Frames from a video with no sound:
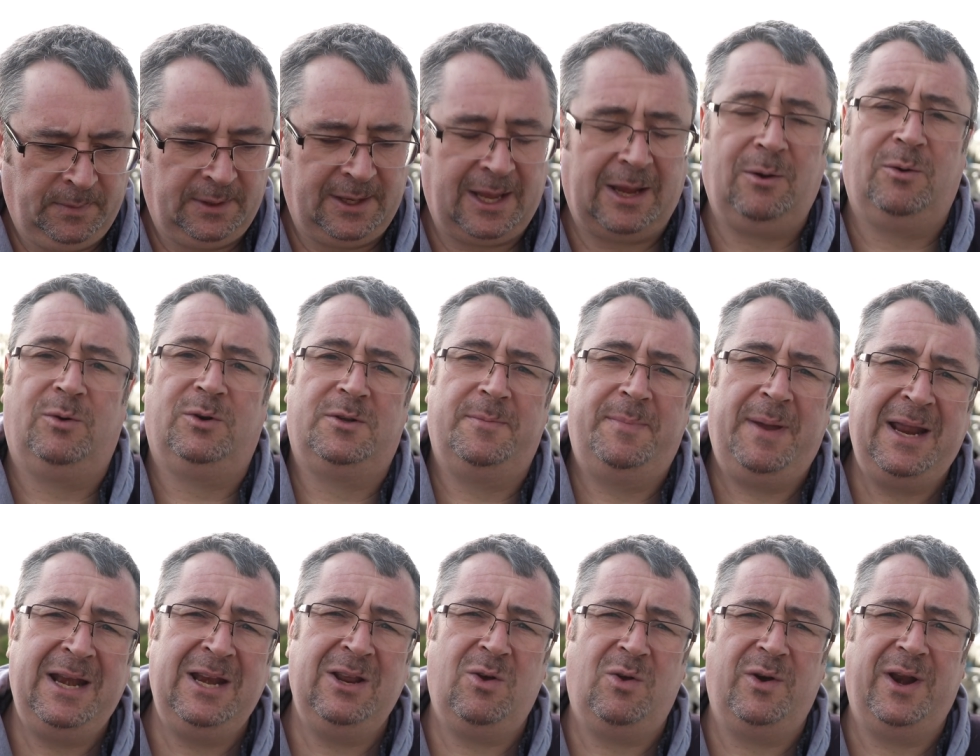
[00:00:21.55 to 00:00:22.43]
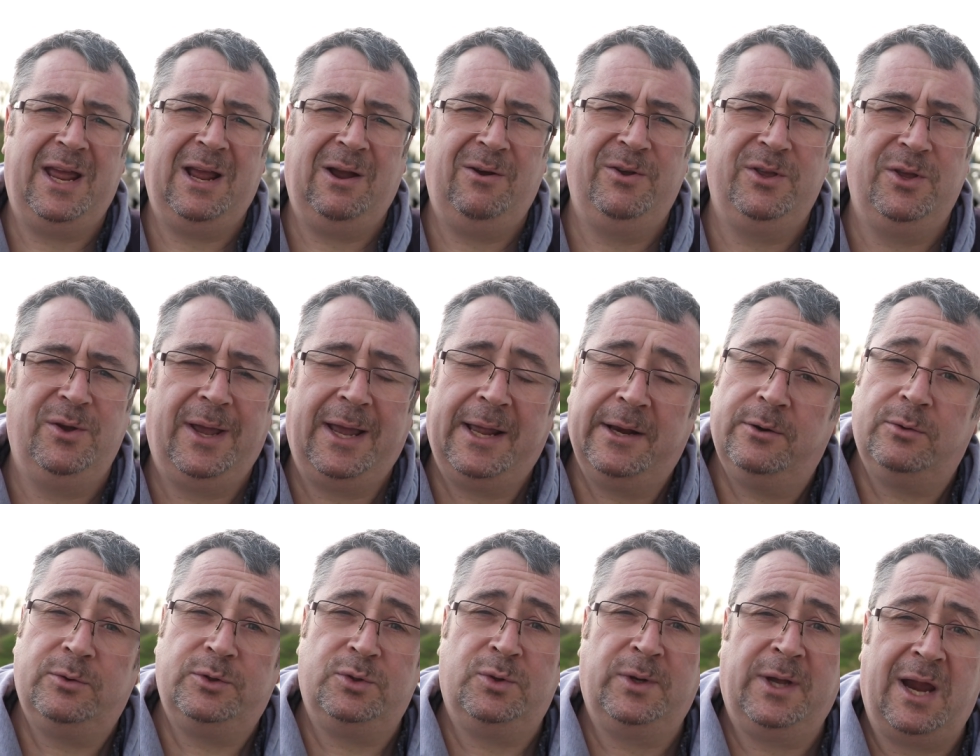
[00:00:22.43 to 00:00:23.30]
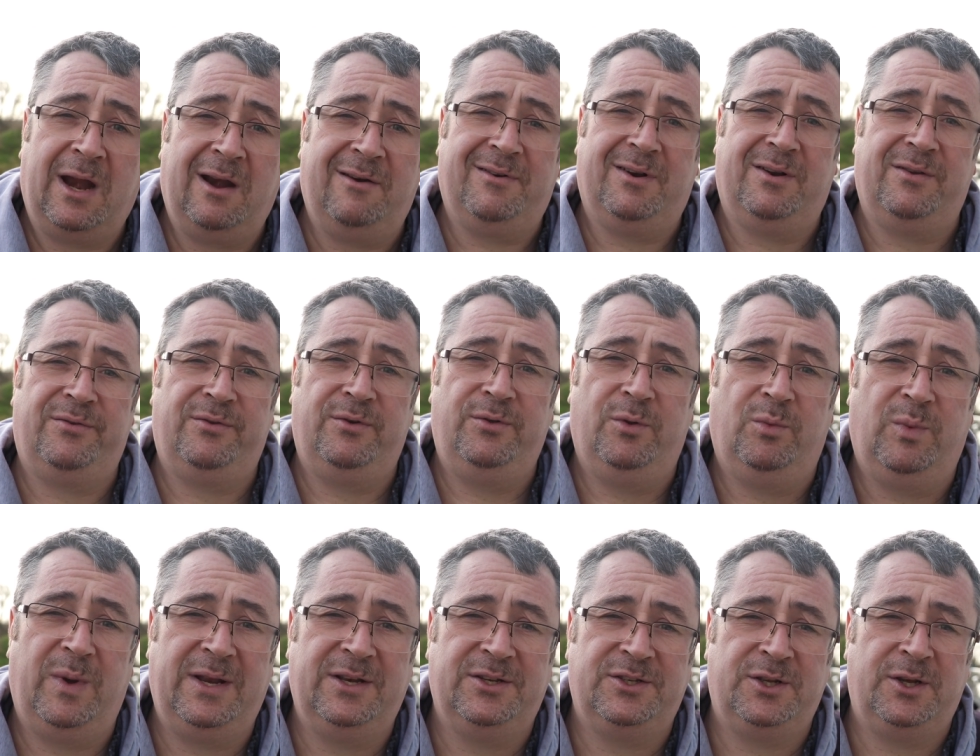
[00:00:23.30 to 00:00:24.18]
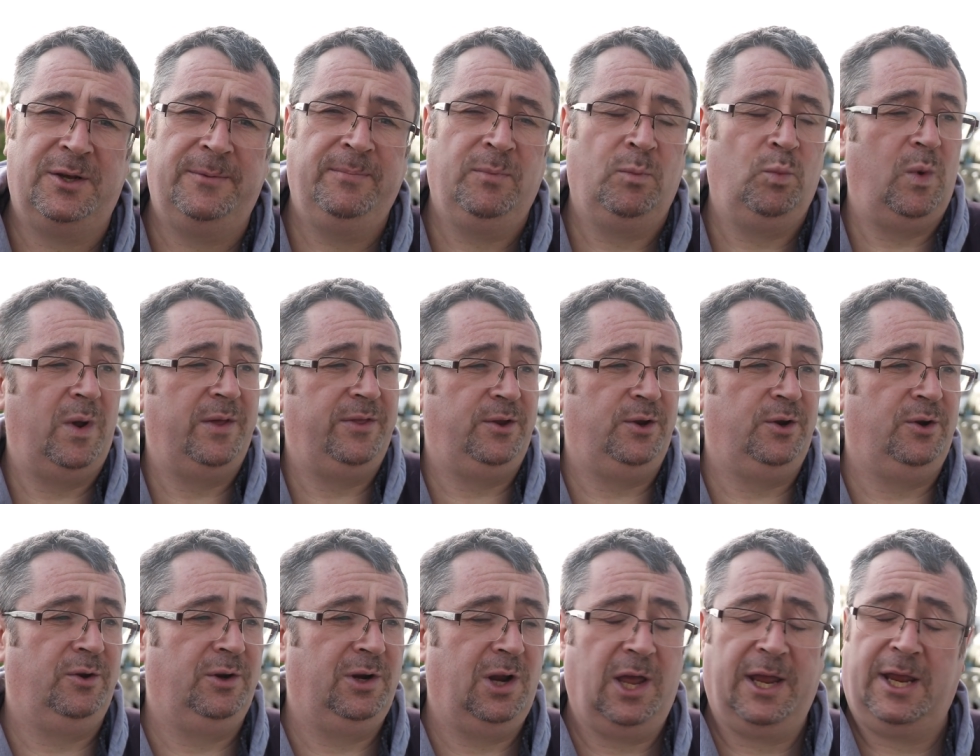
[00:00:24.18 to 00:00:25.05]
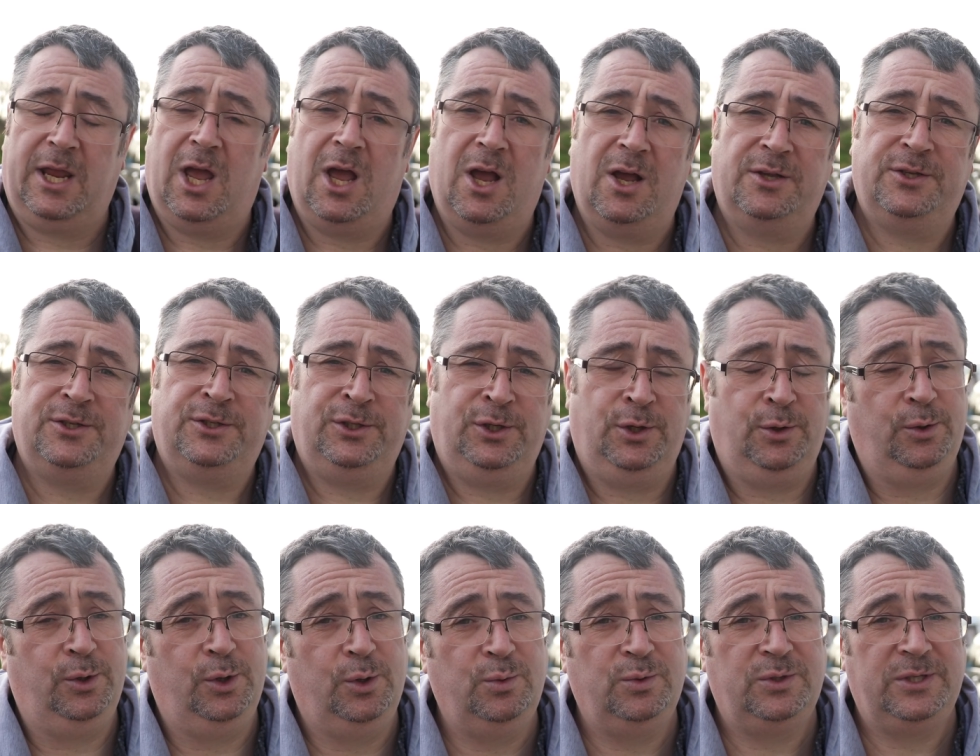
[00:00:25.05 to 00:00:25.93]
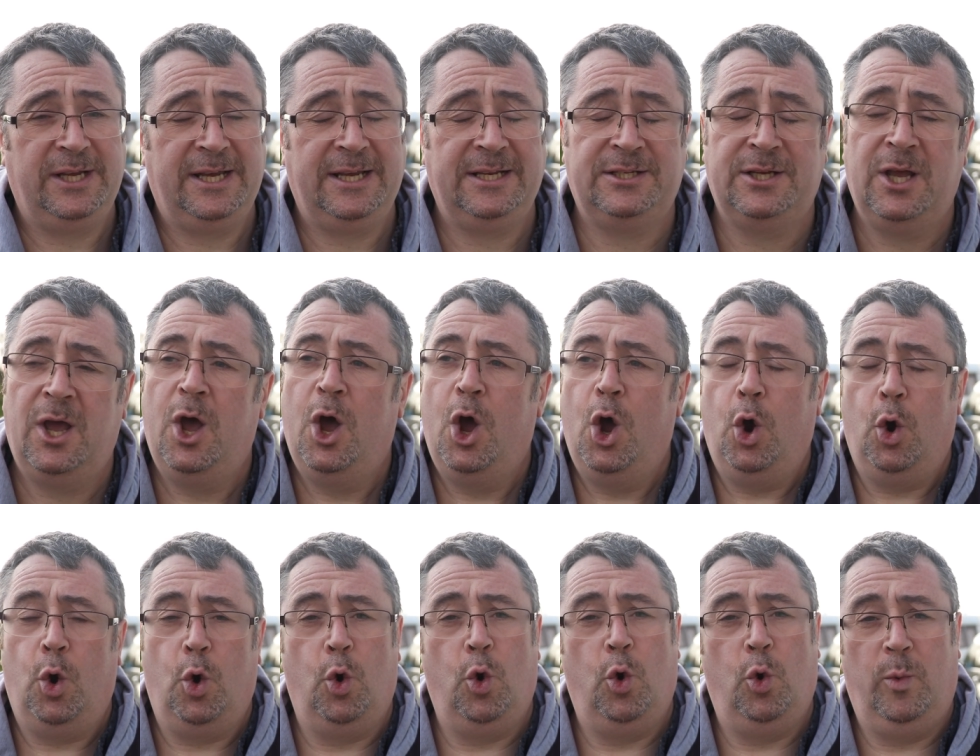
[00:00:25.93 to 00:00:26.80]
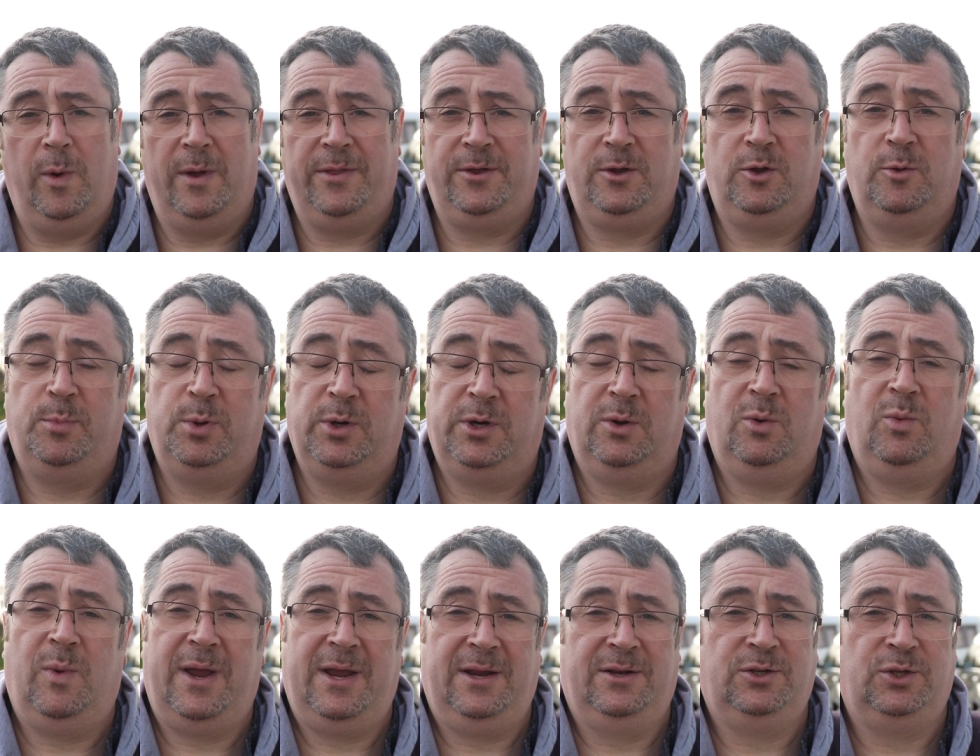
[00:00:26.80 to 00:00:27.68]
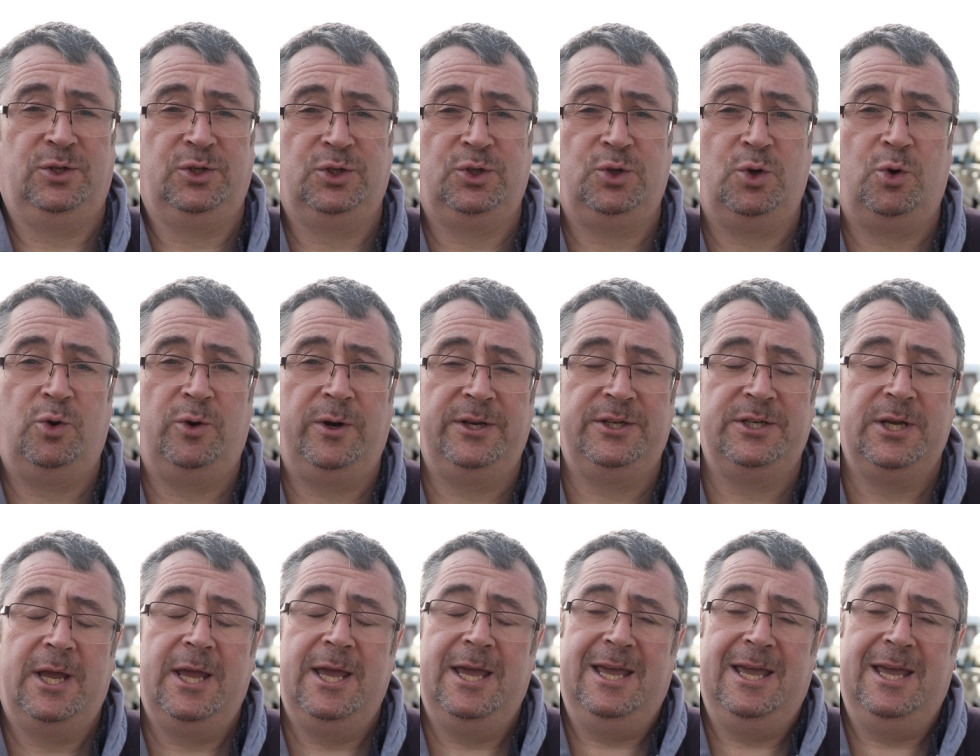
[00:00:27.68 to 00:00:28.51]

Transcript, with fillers: Now, depending on how you handled your caravan through the winter, whether you're like us, you used it, or whether you put it away into storage,